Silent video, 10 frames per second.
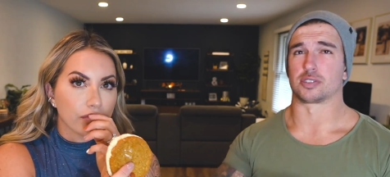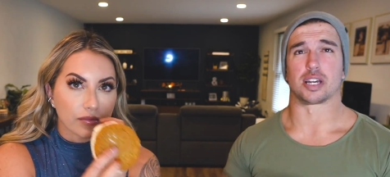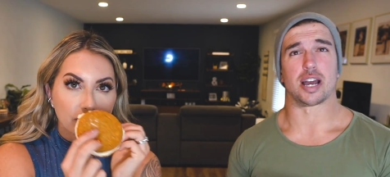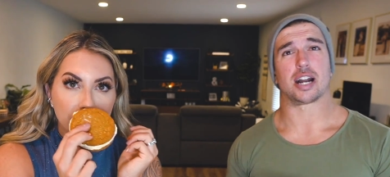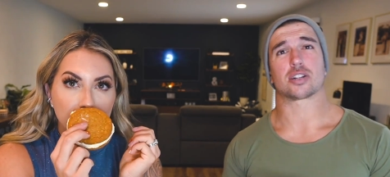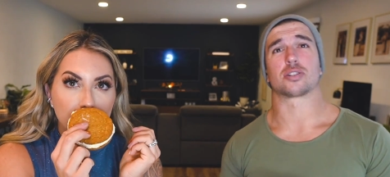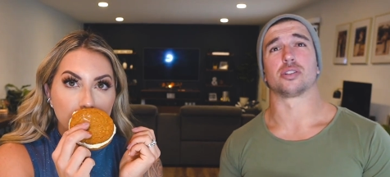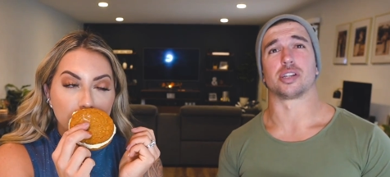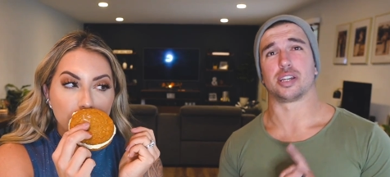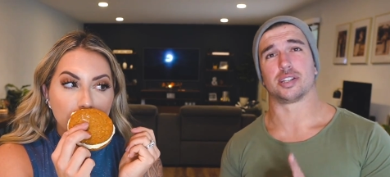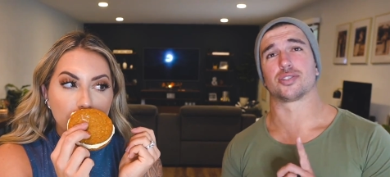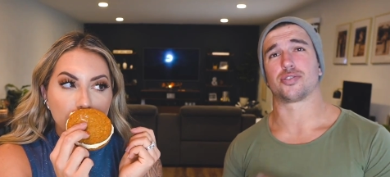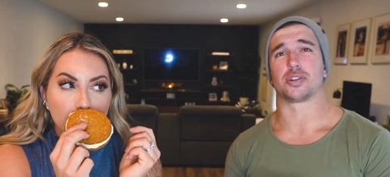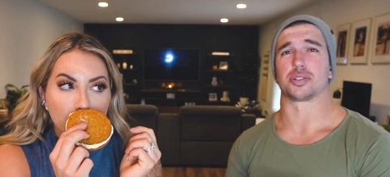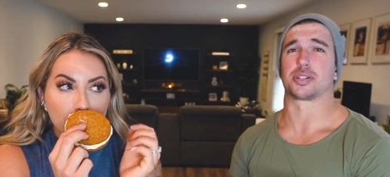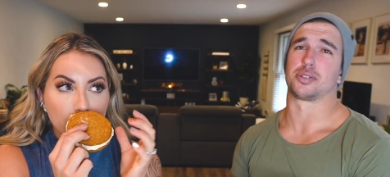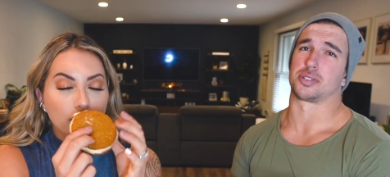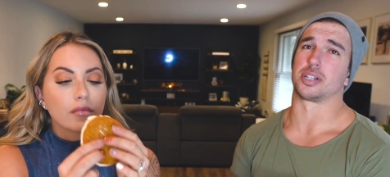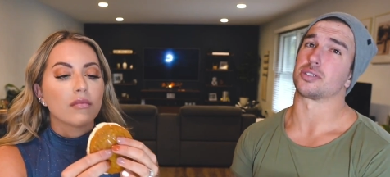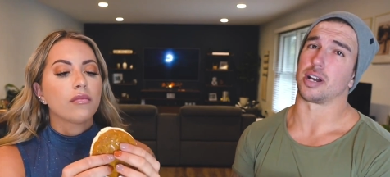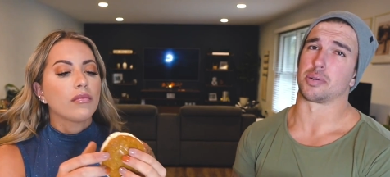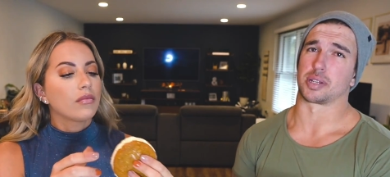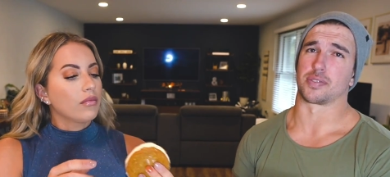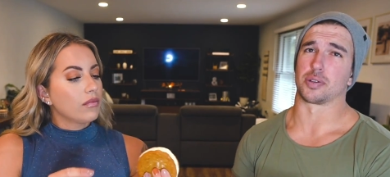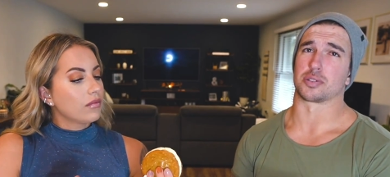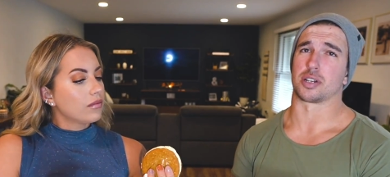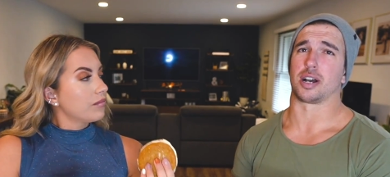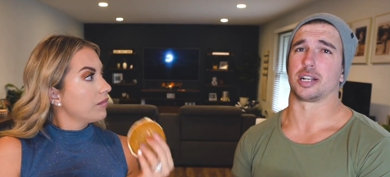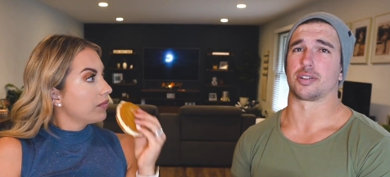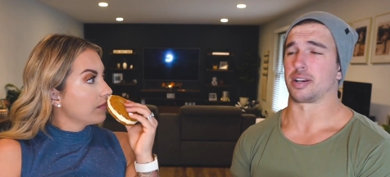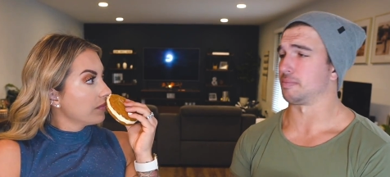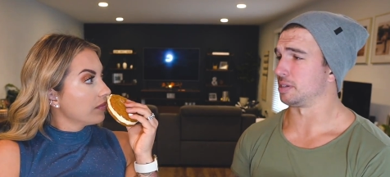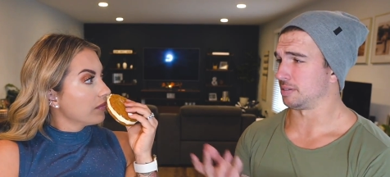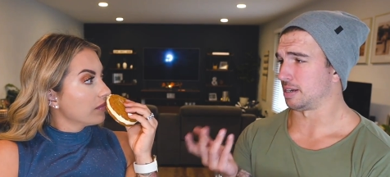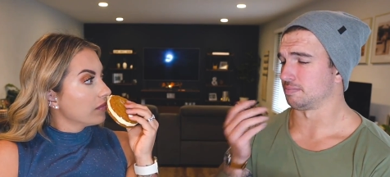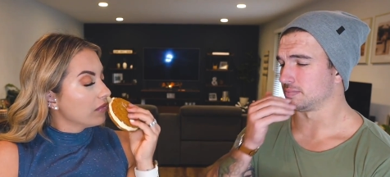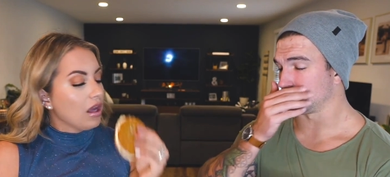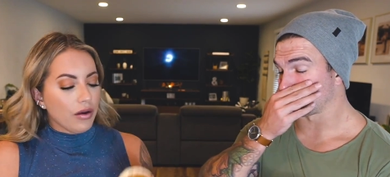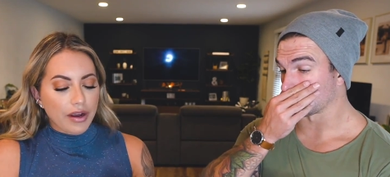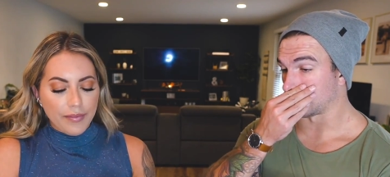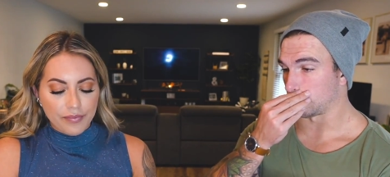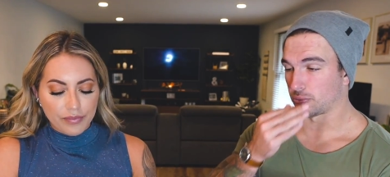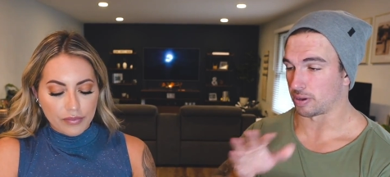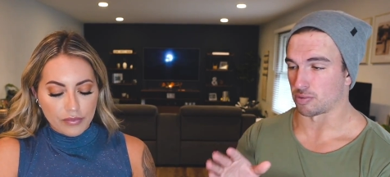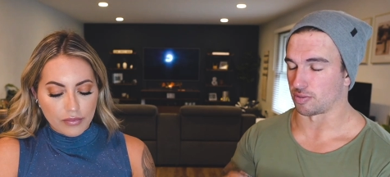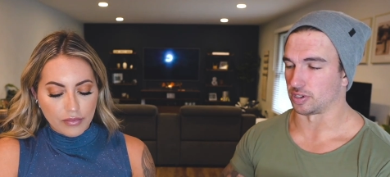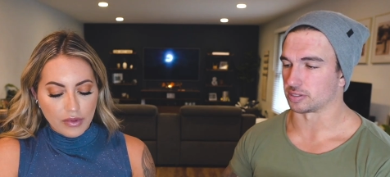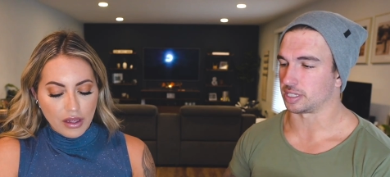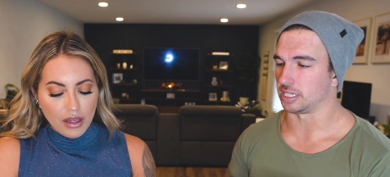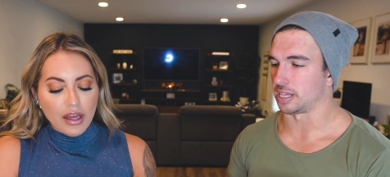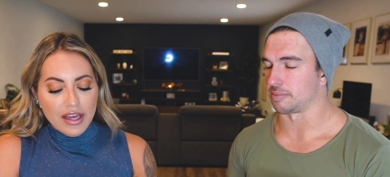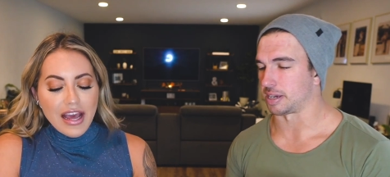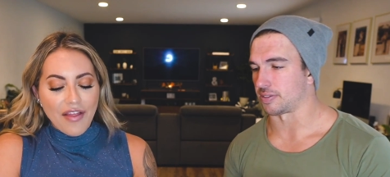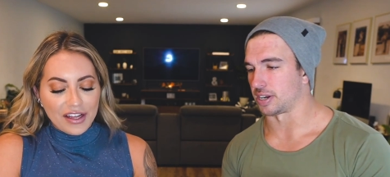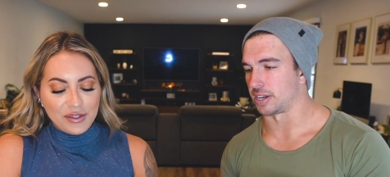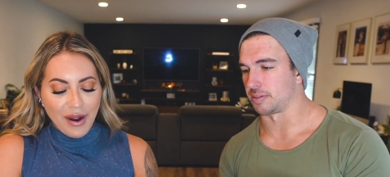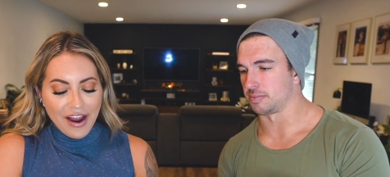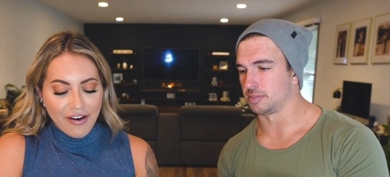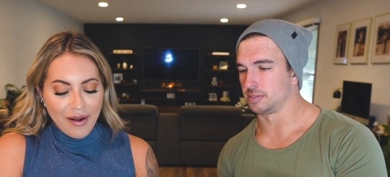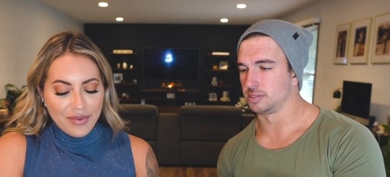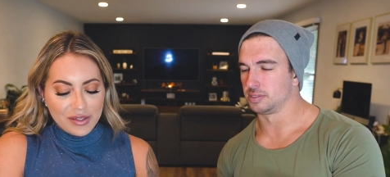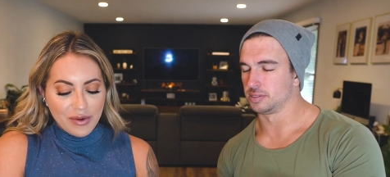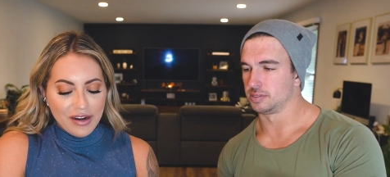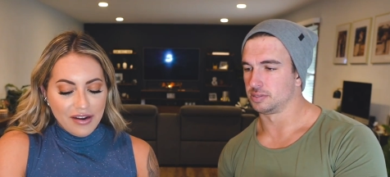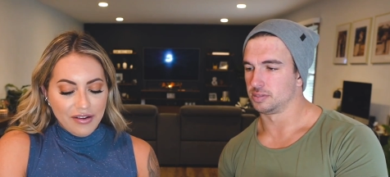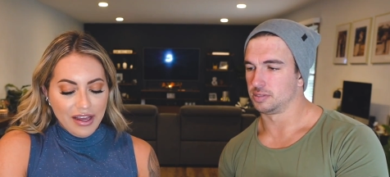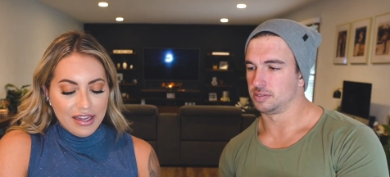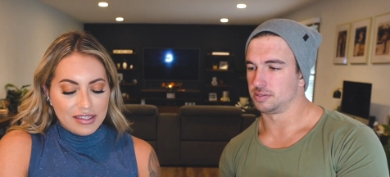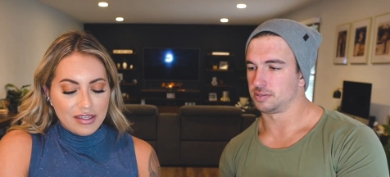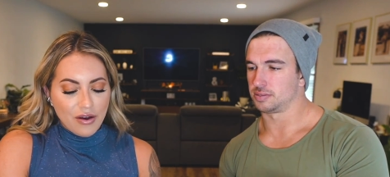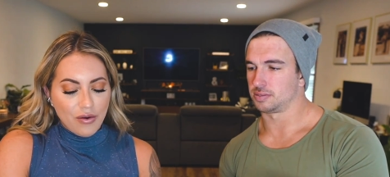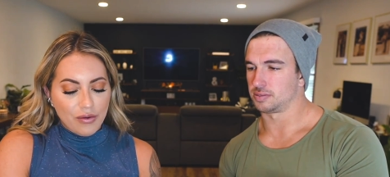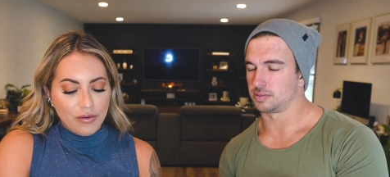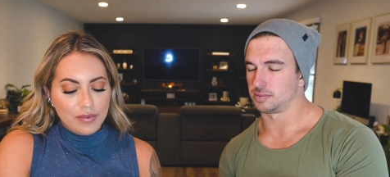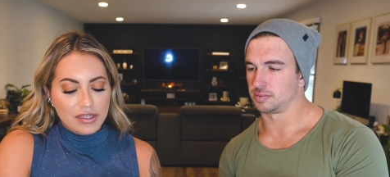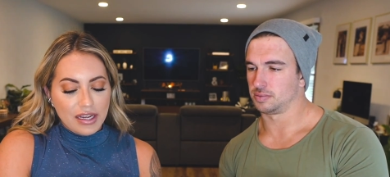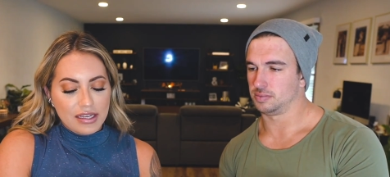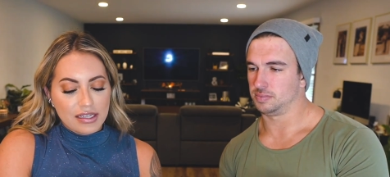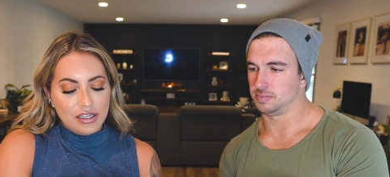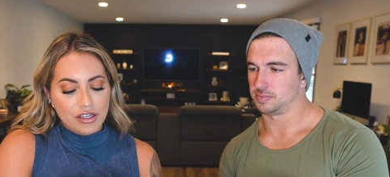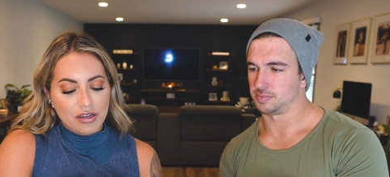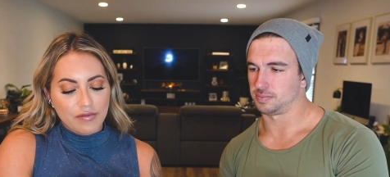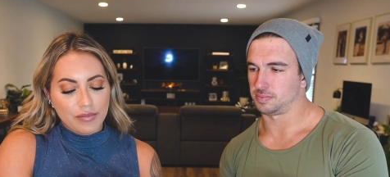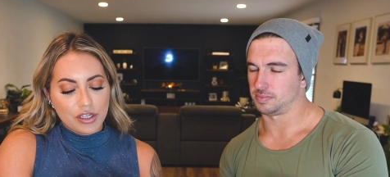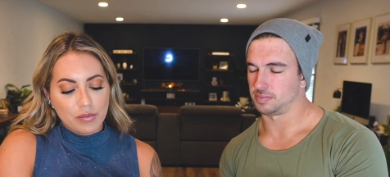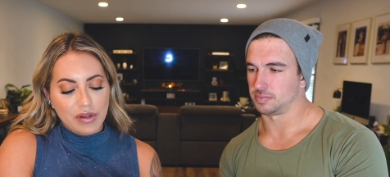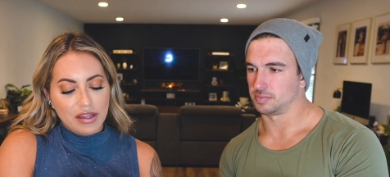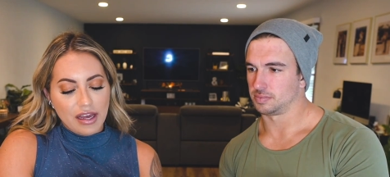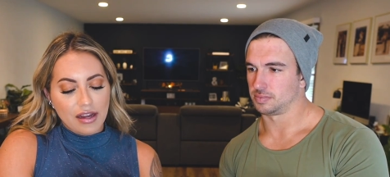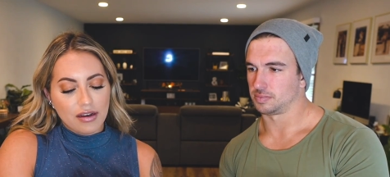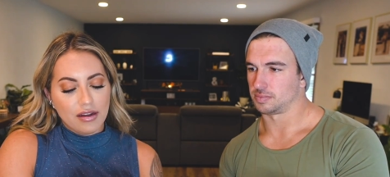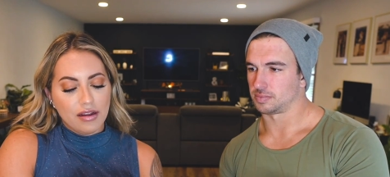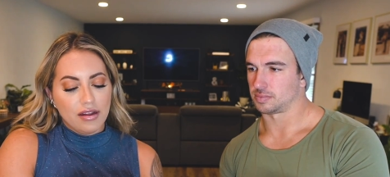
Speaker 1: that actually is fairly close to that. So I would give those a high grade, but uh, you're okay. way more of a key lime. Yeah, pie. that's why
Speaker 2: I grabbed this one. Okay, so, oops, I guess I should have just bit that.